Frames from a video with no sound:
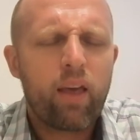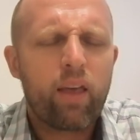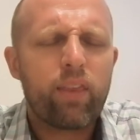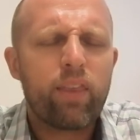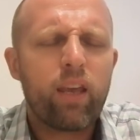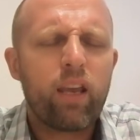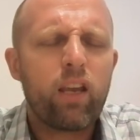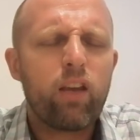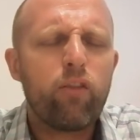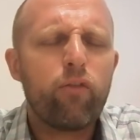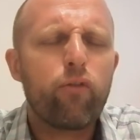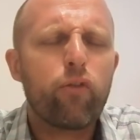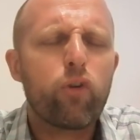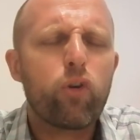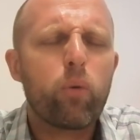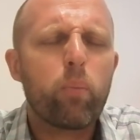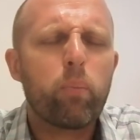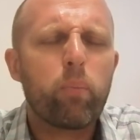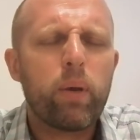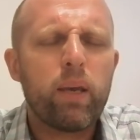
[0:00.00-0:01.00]
I thank you for
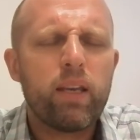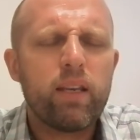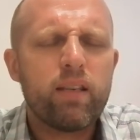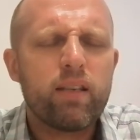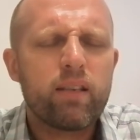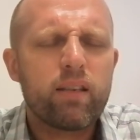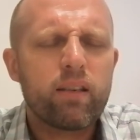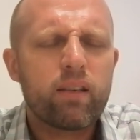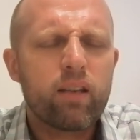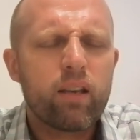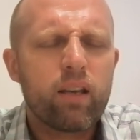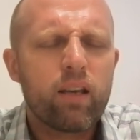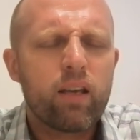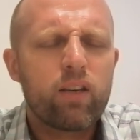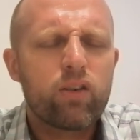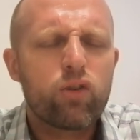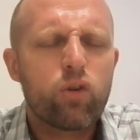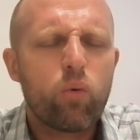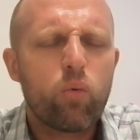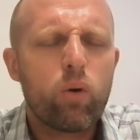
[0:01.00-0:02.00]
your peace.
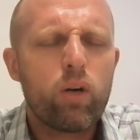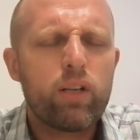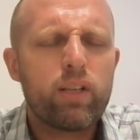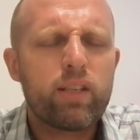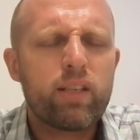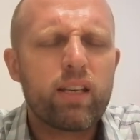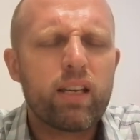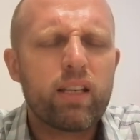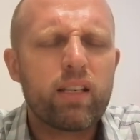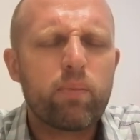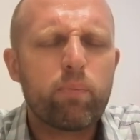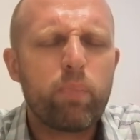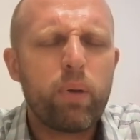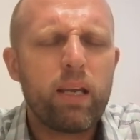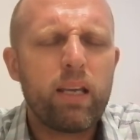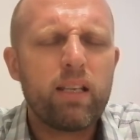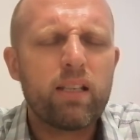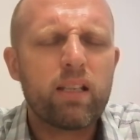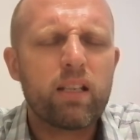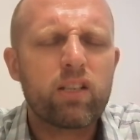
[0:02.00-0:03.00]
Your word says
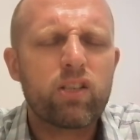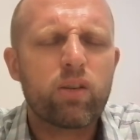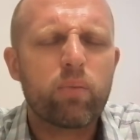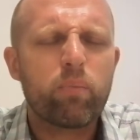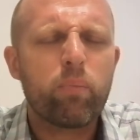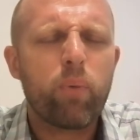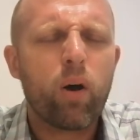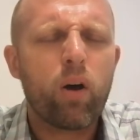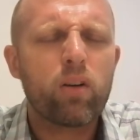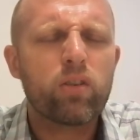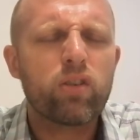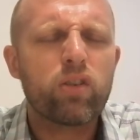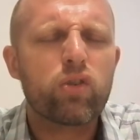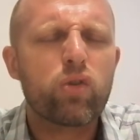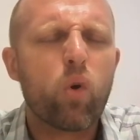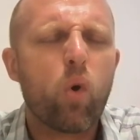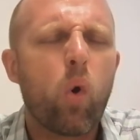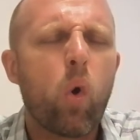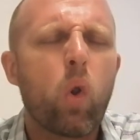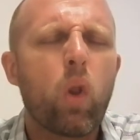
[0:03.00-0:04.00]
peace that
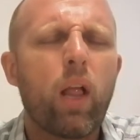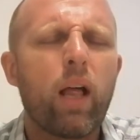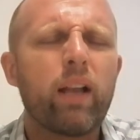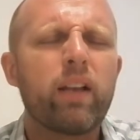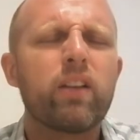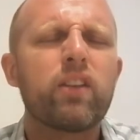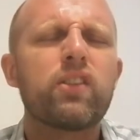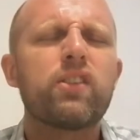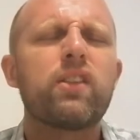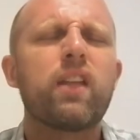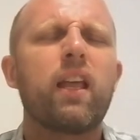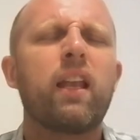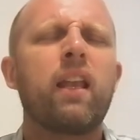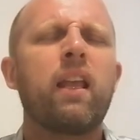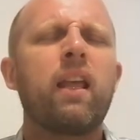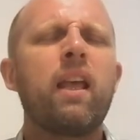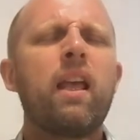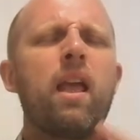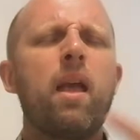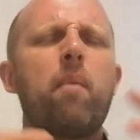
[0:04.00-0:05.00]
surpasses all
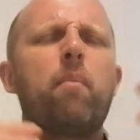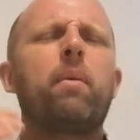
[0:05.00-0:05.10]
understanding.